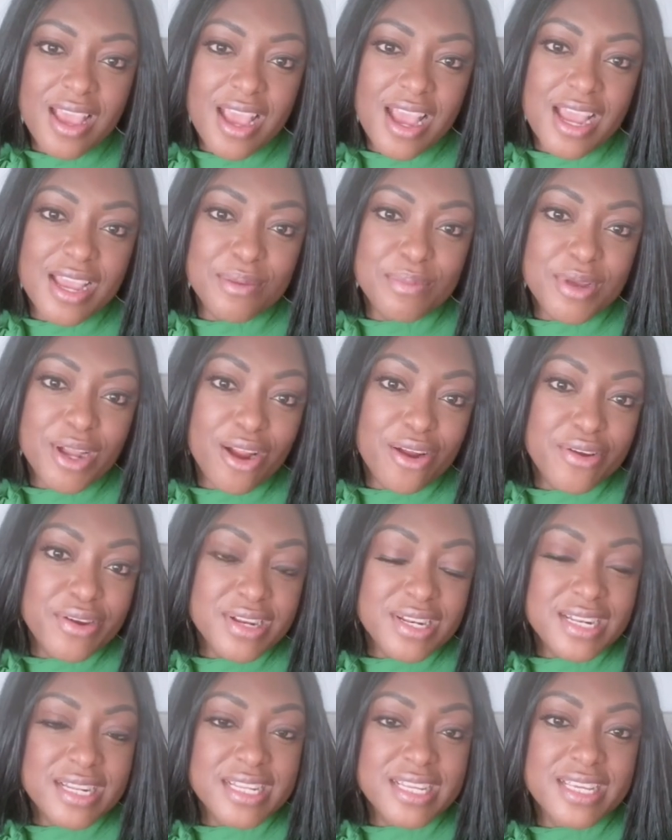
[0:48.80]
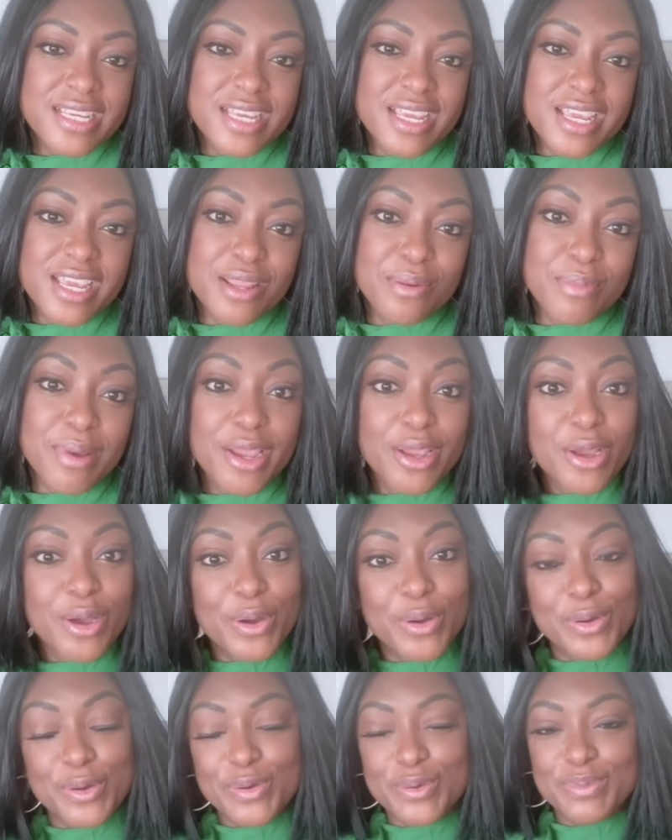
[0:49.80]
I'm currently in my
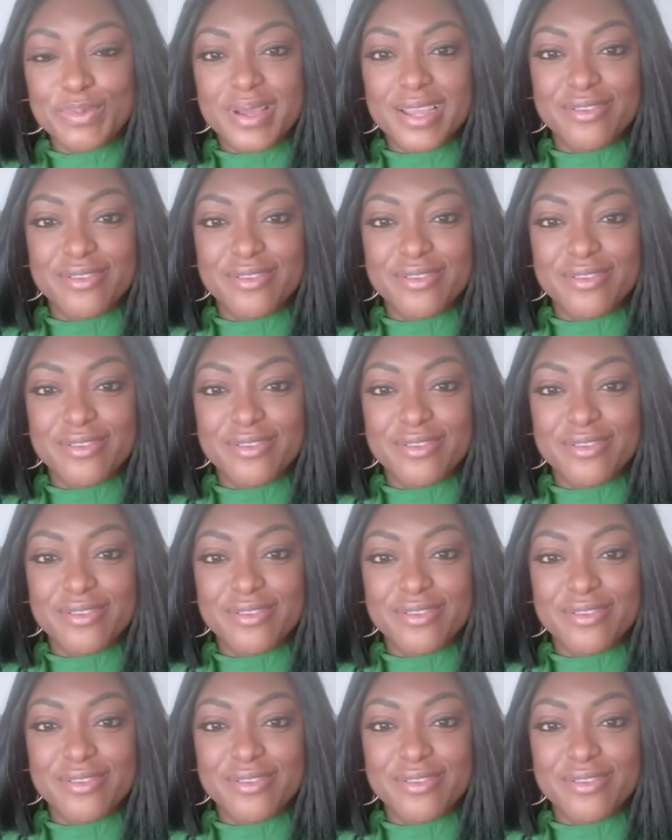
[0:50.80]
home.